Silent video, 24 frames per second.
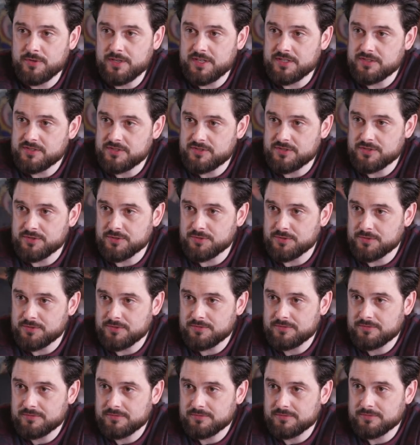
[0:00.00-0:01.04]
into
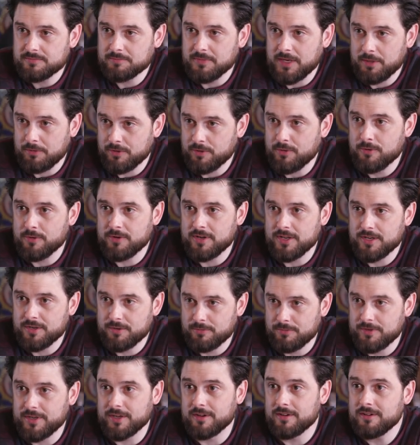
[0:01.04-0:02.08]
my recording
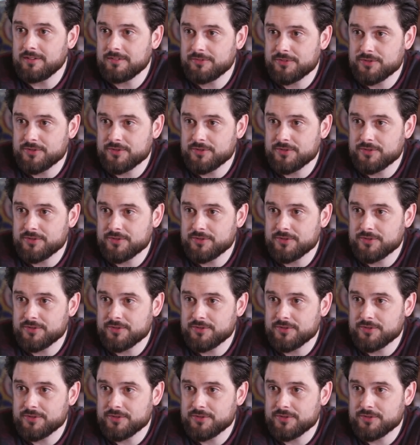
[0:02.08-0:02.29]
career,